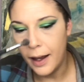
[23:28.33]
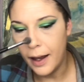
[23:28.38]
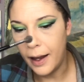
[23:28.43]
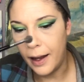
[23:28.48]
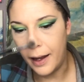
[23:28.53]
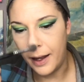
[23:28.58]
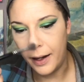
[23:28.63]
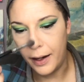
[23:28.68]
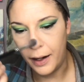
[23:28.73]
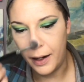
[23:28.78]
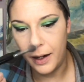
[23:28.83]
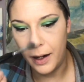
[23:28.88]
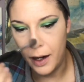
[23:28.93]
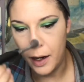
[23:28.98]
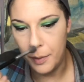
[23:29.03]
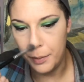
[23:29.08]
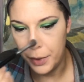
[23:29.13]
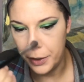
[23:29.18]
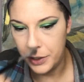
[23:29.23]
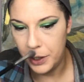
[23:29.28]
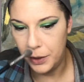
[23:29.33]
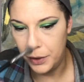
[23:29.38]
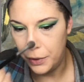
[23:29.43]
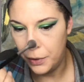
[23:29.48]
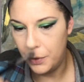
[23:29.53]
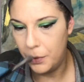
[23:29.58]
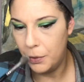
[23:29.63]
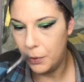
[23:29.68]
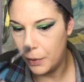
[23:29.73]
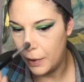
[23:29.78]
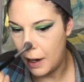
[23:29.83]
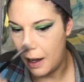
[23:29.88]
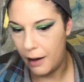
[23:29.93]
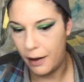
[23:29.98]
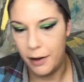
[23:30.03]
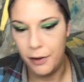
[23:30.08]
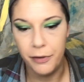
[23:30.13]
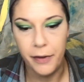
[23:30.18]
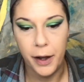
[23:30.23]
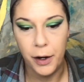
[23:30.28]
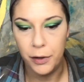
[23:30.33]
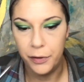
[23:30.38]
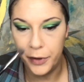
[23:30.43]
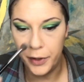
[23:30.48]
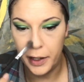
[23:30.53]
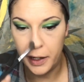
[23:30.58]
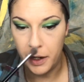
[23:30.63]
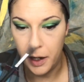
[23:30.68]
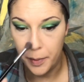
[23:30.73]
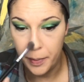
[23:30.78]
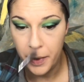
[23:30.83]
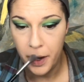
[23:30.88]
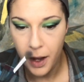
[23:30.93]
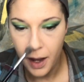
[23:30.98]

and number two, we're not gonna fight over a cup.